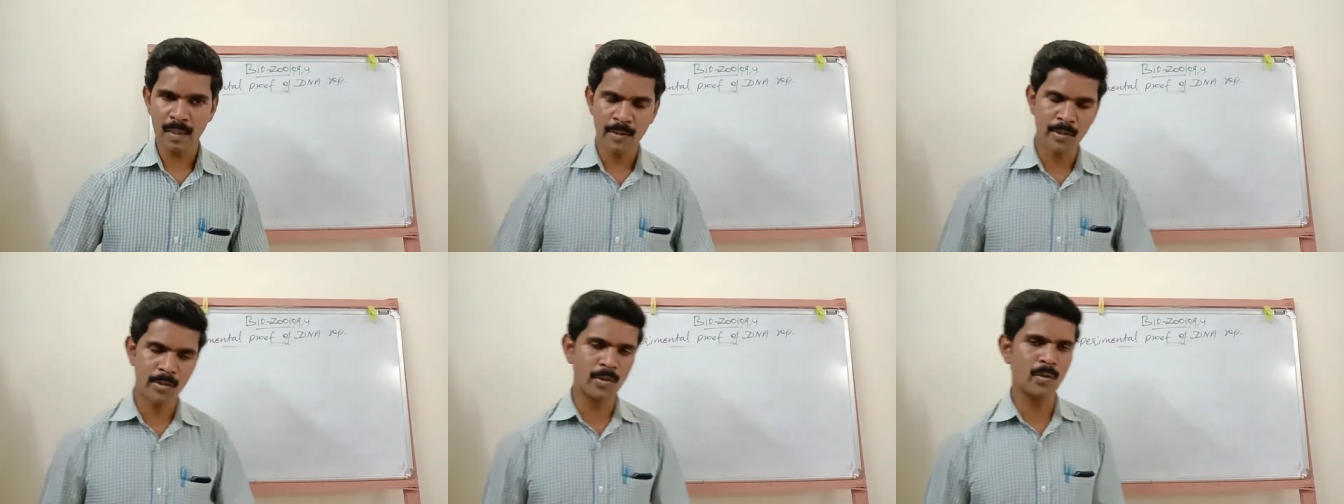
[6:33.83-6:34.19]

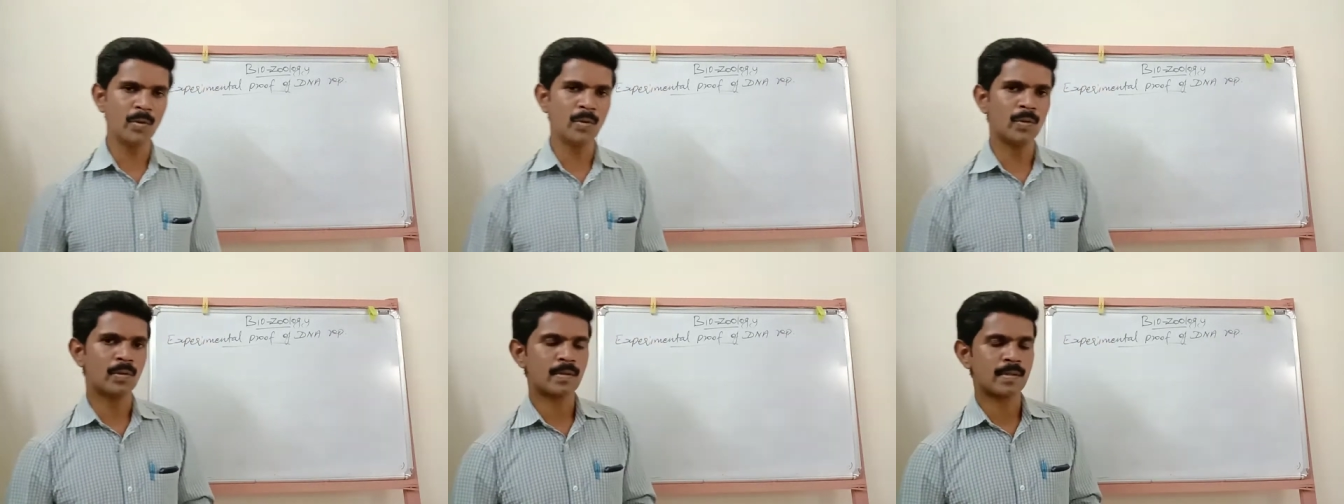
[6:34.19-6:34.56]

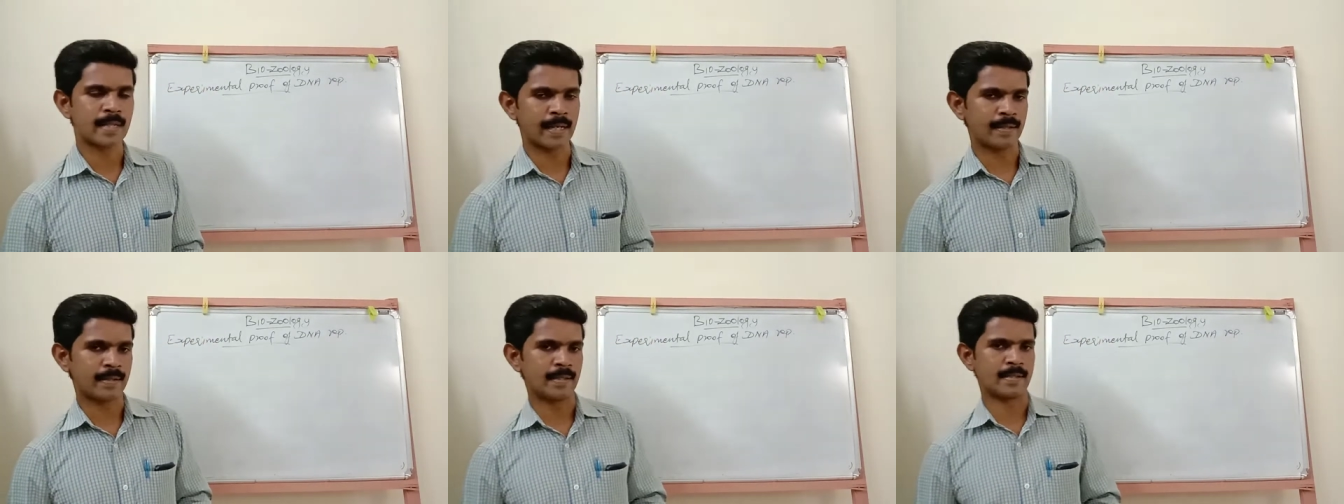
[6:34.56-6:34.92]
Two
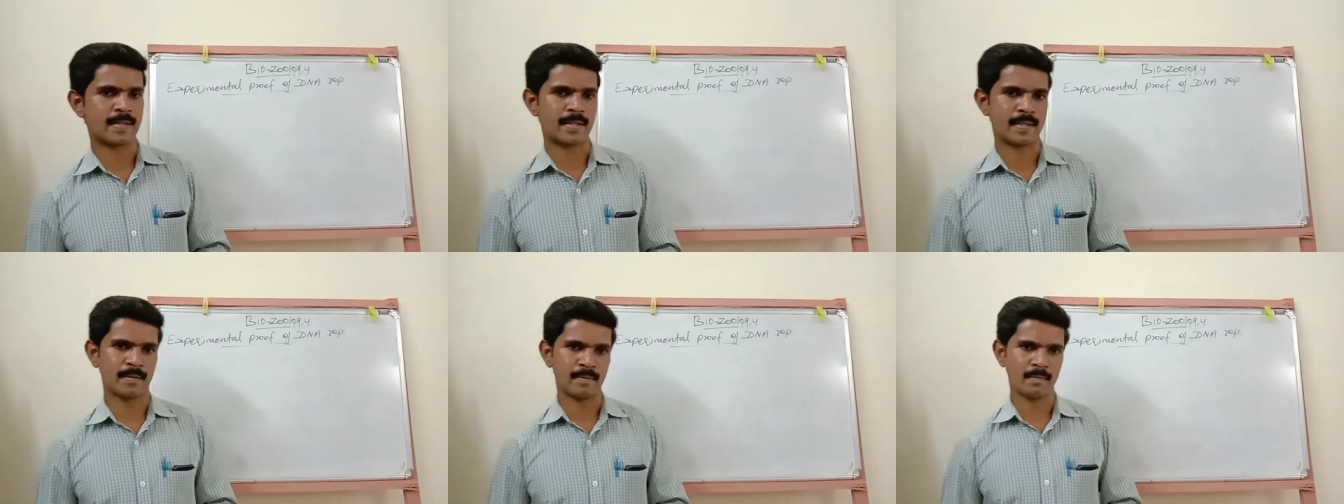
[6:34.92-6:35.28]

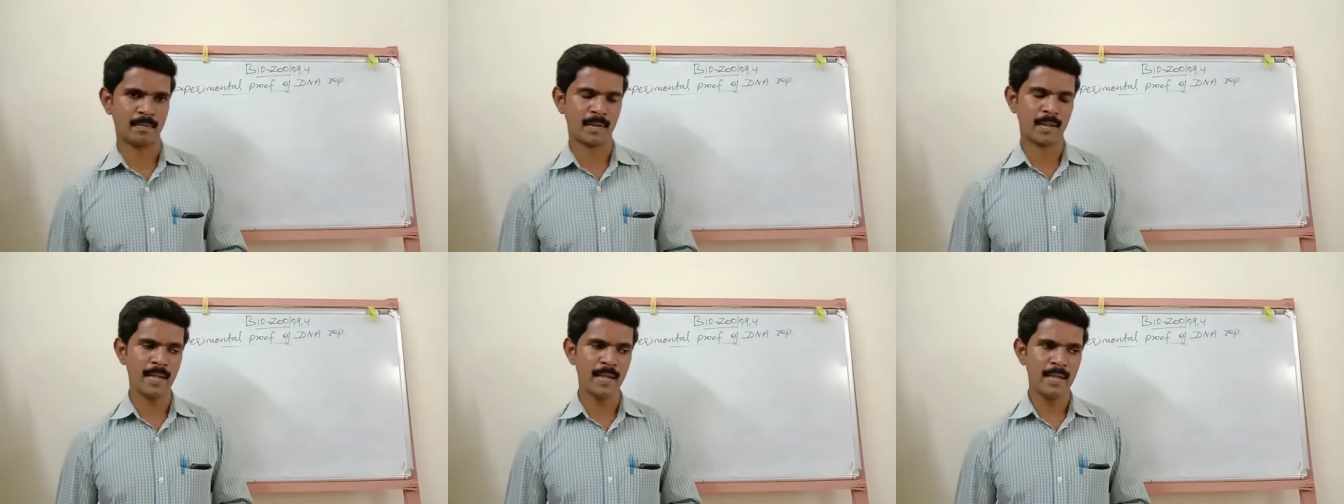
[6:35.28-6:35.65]
scientists,
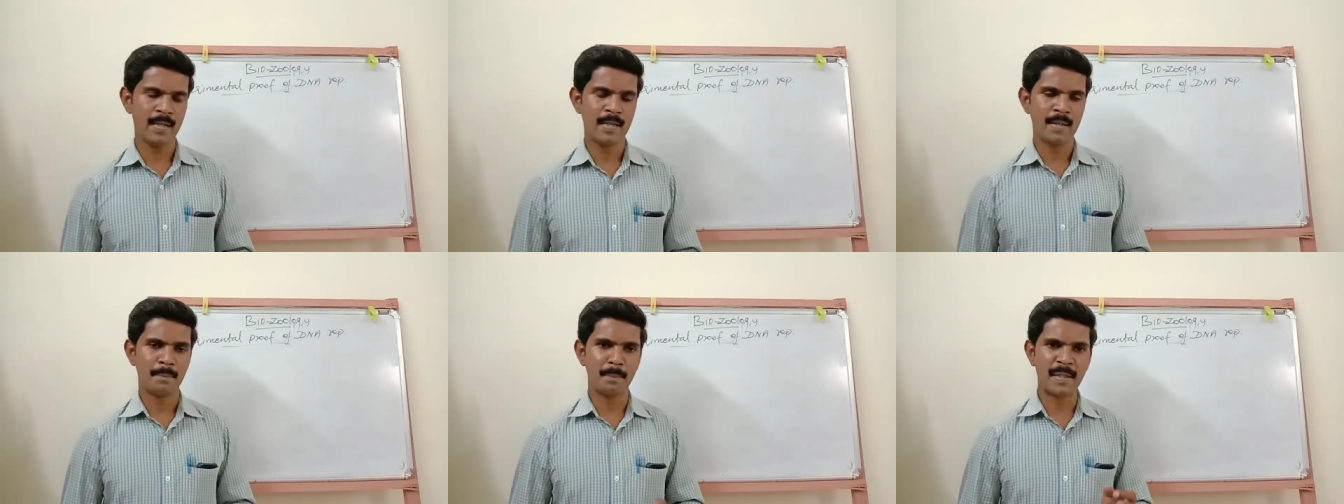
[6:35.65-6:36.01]

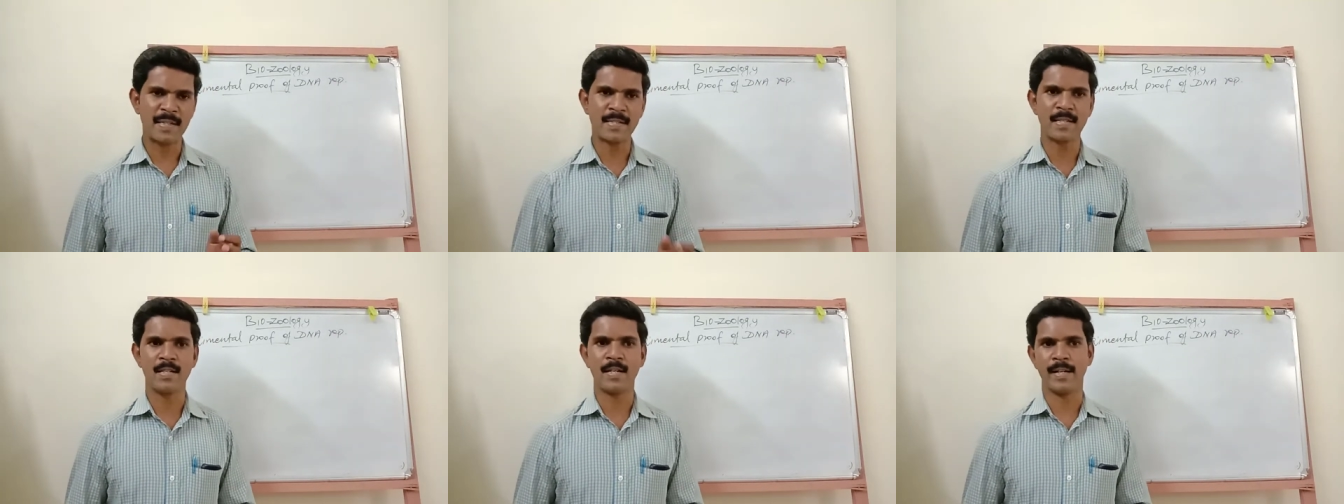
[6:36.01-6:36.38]
okay,
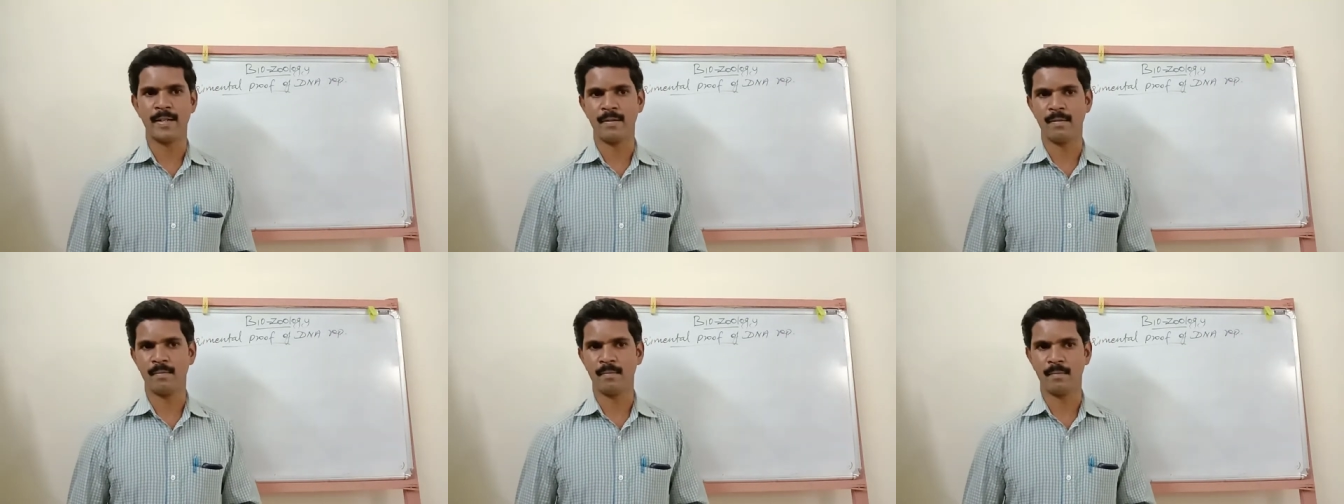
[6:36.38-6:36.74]

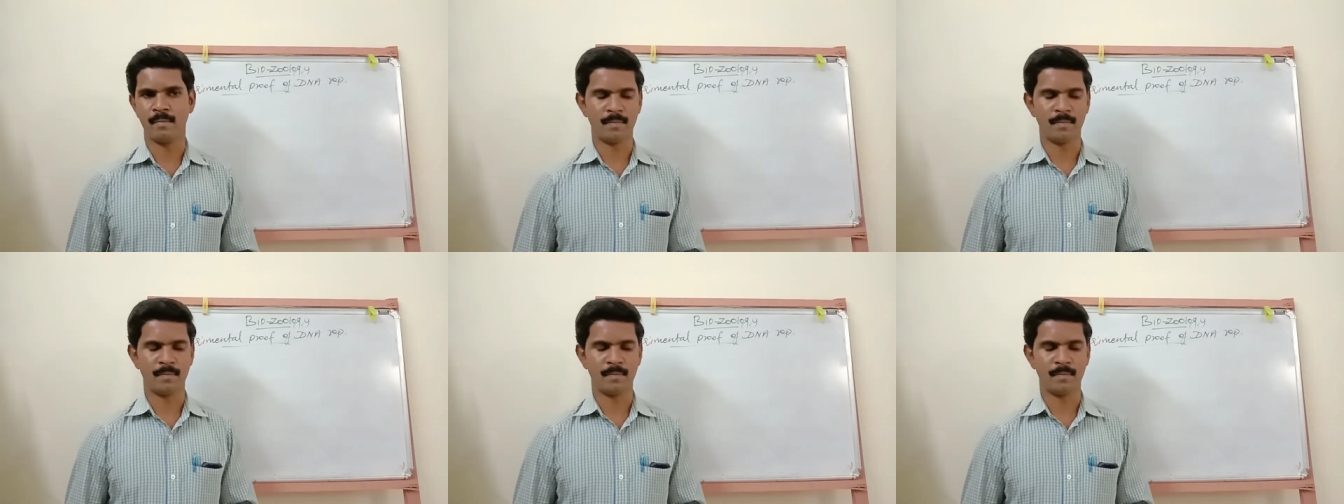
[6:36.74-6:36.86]
Messler,